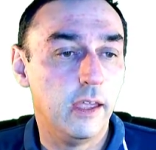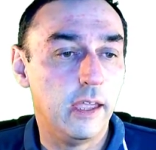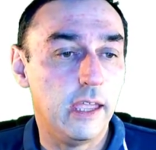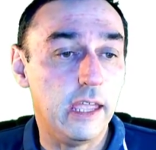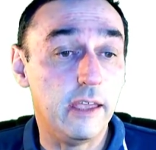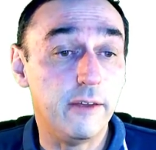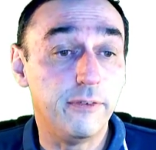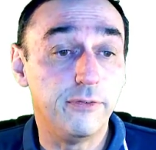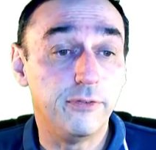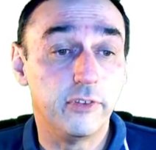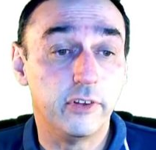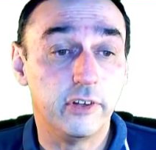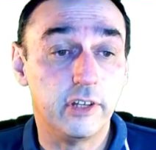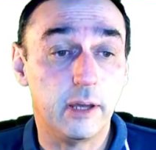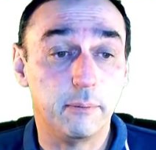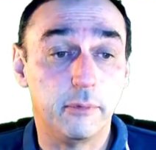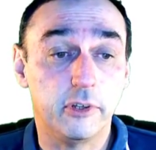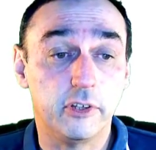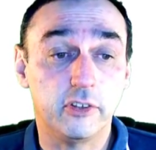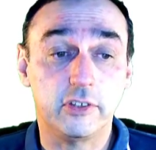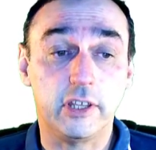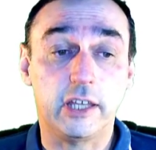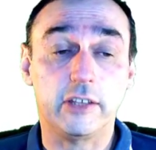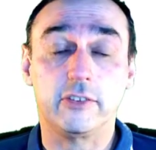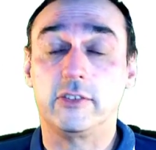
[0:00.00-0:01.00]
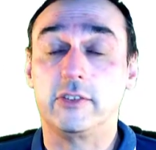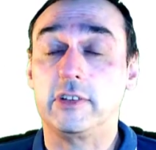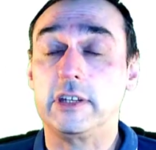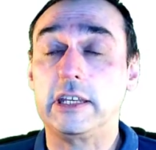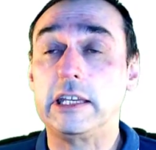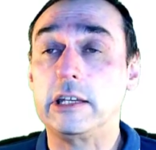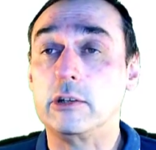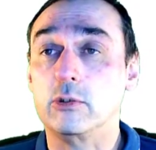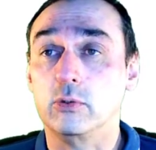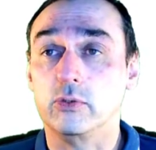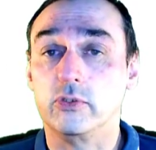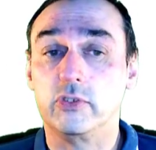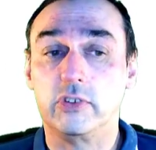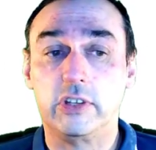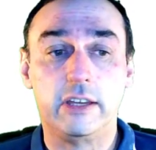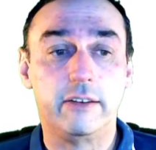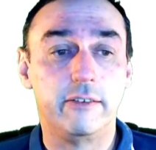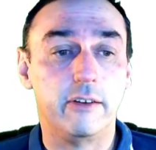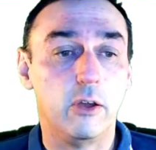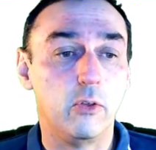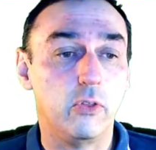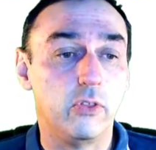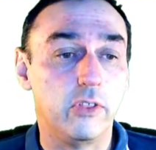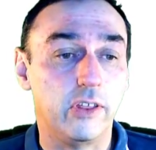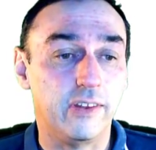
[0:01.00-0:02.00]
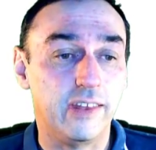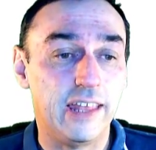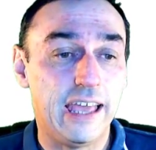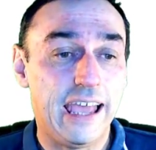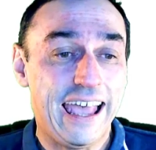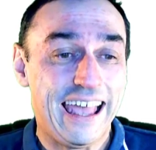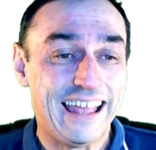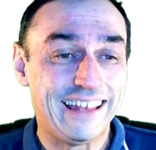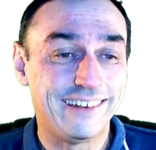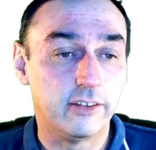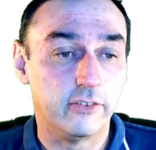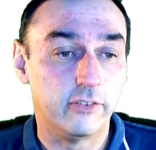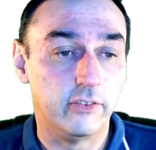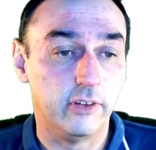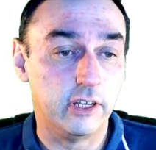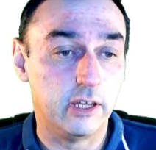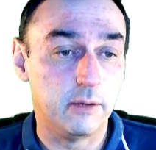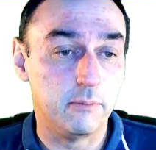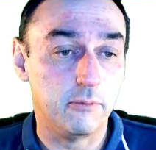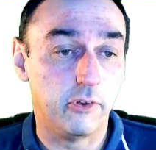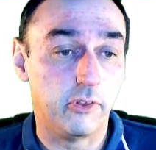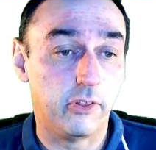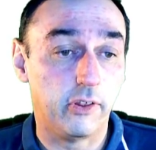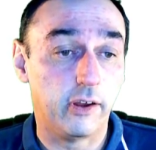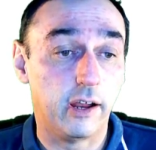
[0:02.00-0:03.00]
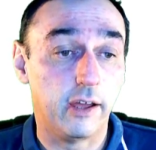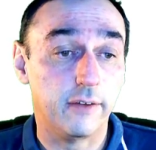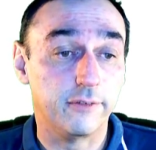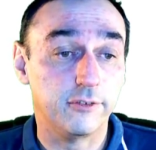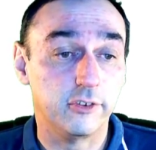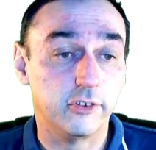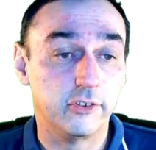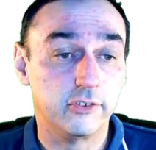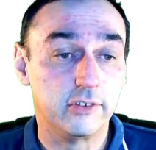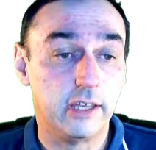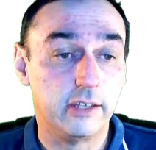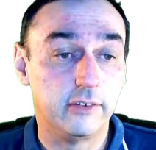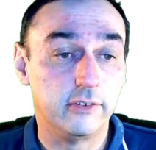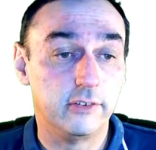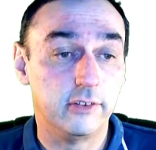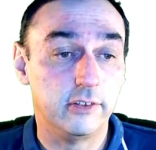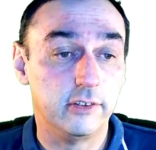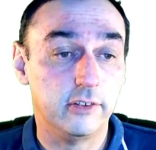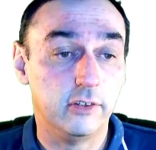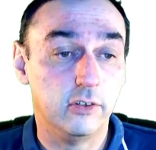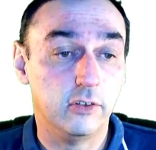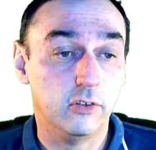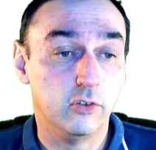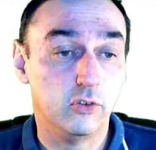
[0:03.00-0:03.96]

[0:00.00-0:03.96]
If the number doesn't equal zero, then add the number that I've just entered